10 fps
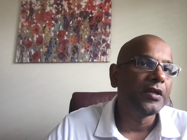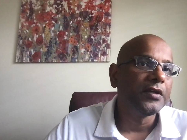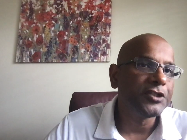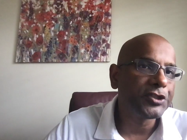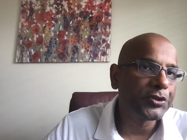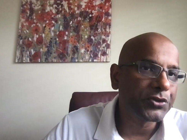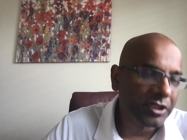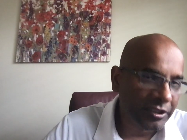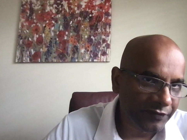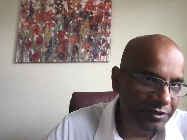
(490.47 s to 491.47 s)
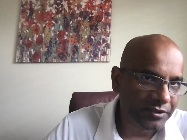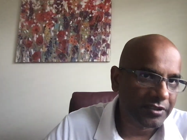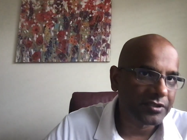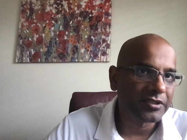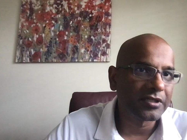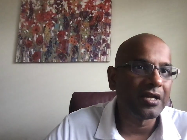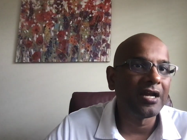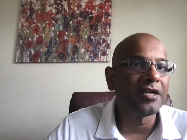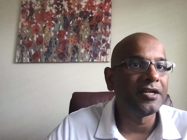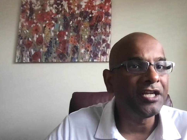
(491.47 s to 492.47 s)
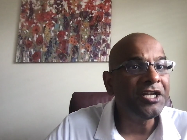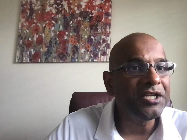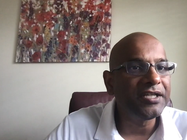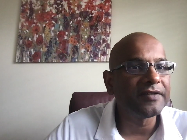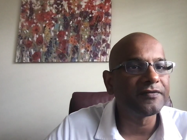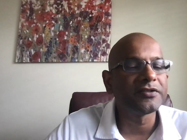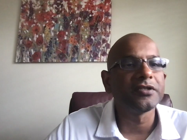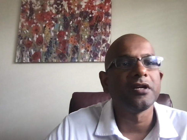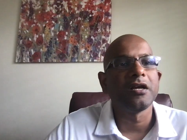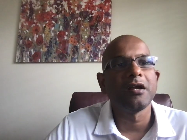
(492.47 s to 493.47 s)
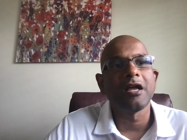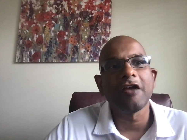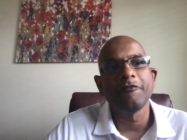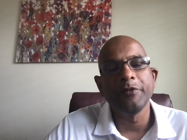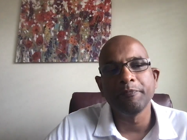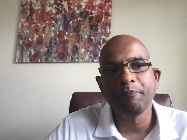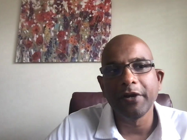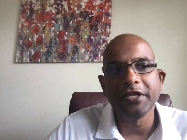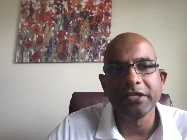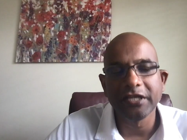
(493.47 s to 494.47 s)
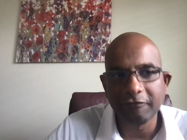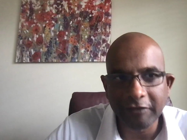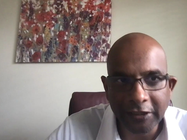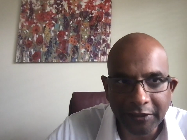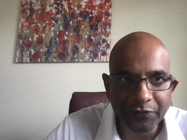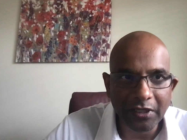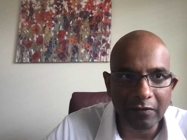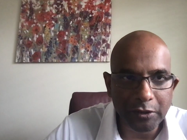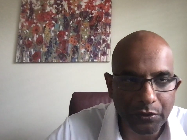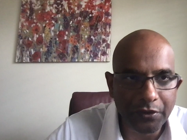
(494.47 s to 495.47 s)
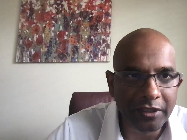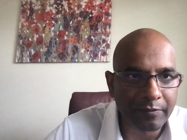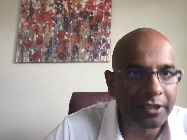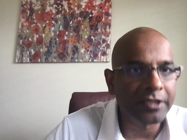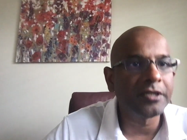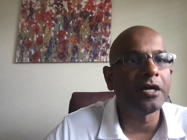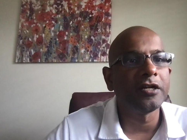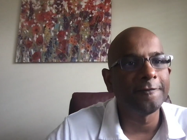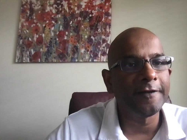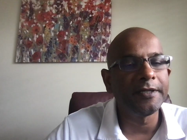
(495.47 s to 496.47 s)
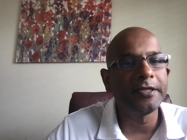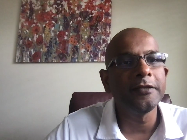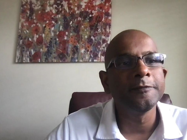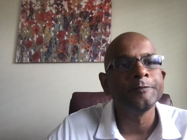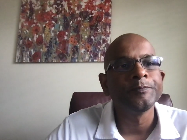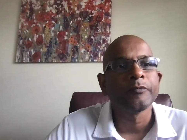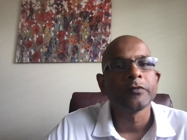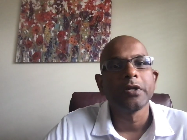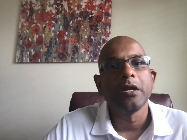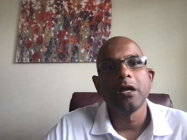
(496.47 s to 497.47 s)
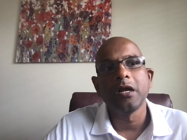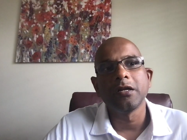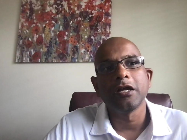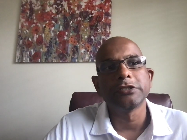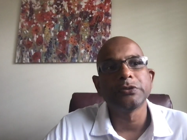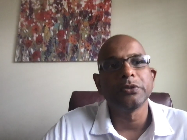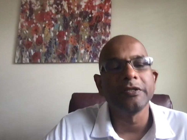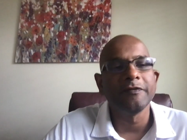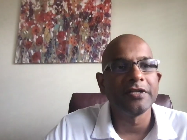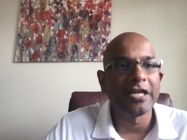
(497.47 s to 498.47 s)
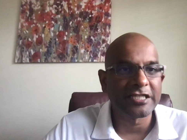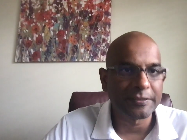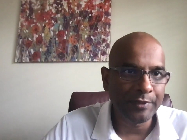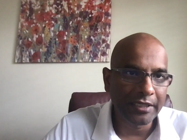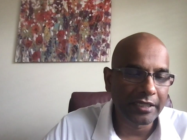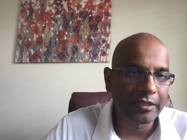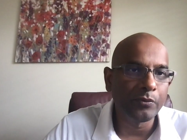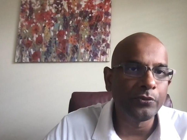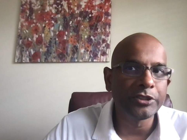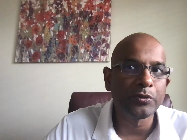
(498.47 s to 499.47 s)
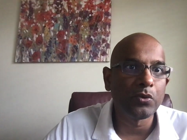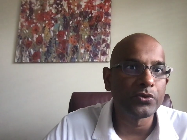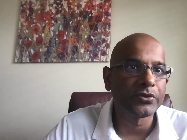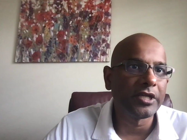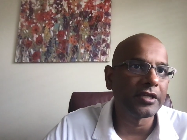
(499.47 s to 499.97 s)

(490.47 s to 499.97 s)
institutional investors and ETFs have been buying heavily. I will show in a minute on Fintel, and also even XBI, which owns